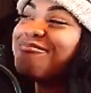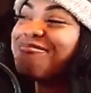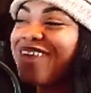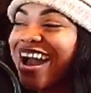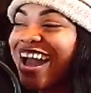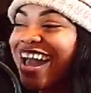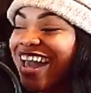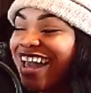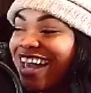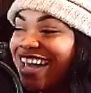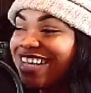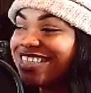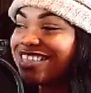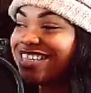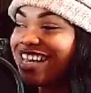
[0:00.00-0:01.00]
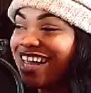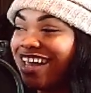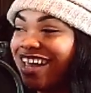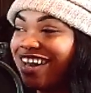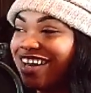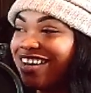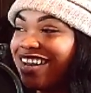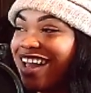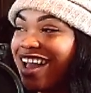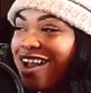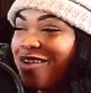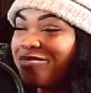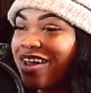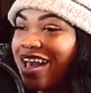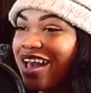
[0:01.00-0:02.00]
my age, then
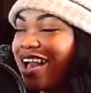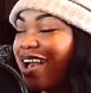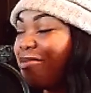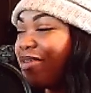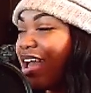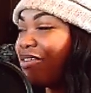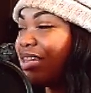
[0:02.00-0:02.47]
I'm not I'm not